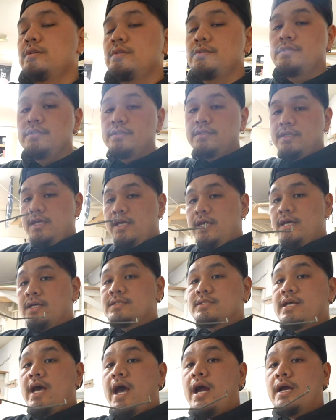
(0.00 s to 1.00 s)
to the
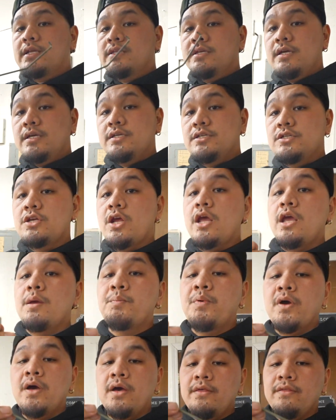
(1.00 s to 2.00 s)
exact
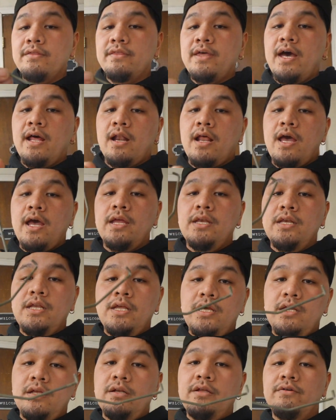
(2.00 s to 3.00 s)
shape that I
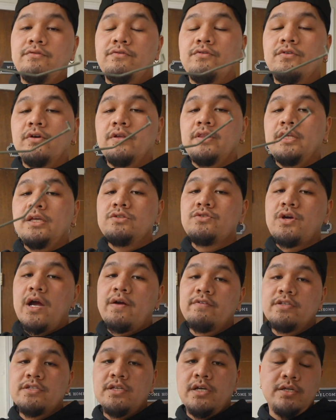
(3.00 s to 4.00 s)
need for the
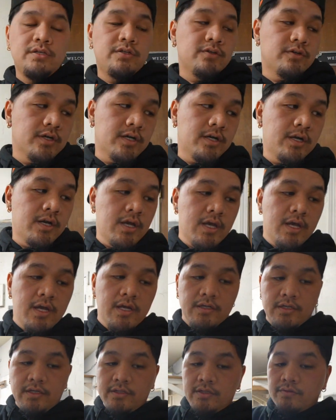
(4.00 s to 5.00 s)
driver's side door.
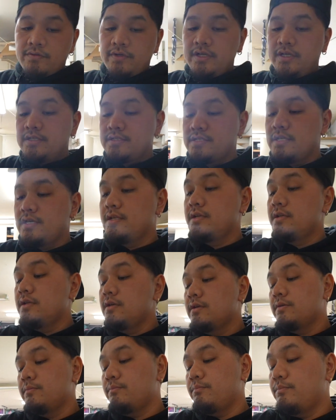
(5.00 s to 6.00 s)
Now the reason
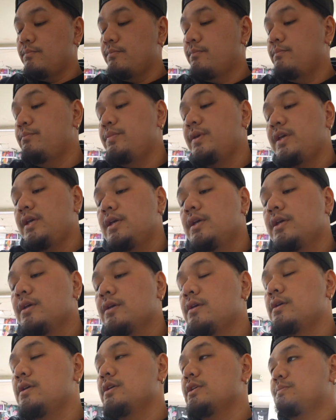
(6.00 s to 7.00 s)
being
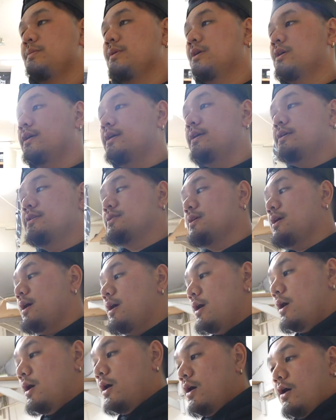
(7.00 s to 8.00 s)
is because
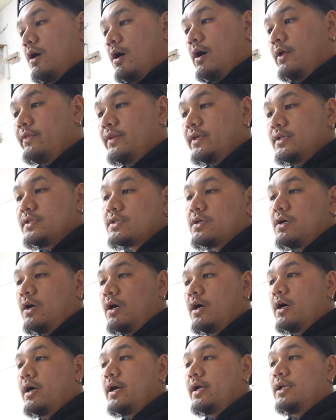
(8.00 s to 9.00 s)
on this
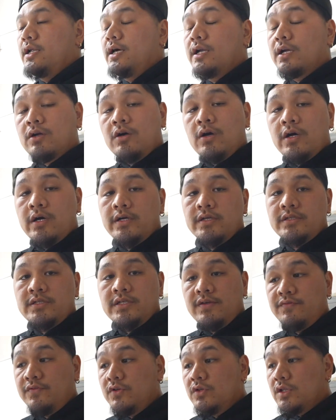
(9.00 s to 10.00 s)
car and a lot of cars,
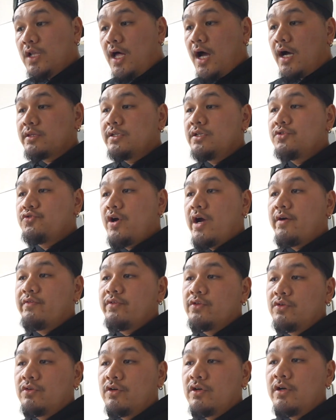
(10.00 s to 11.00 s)
if you lock the driver
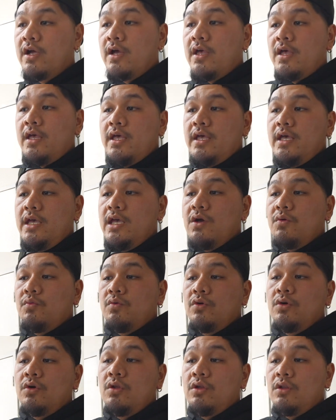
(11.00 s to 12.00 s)
door, it
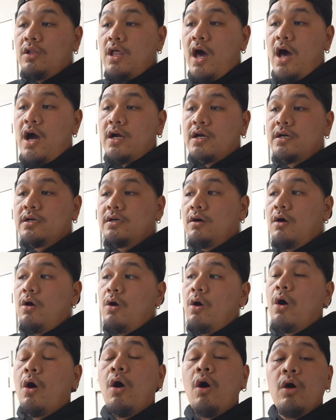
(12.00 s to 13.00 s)
will lock
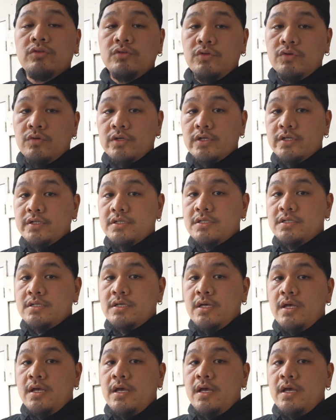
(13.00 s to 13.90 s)
all doors